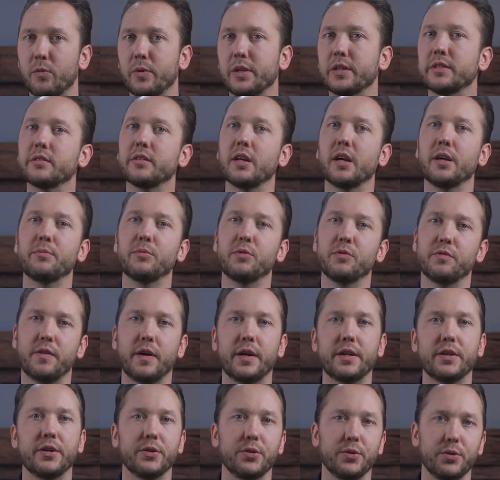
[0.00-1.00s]
weeks time to
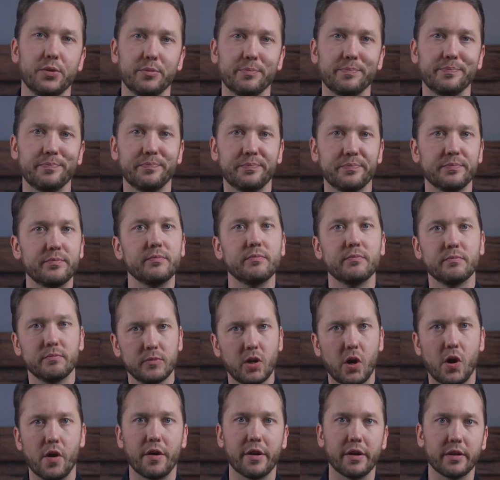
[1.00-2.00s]
find a new
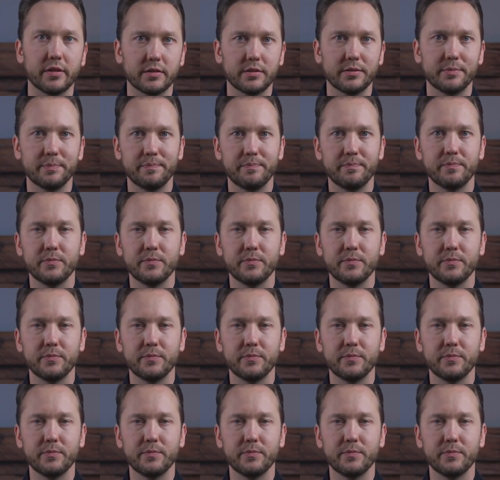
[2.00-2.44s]
artist.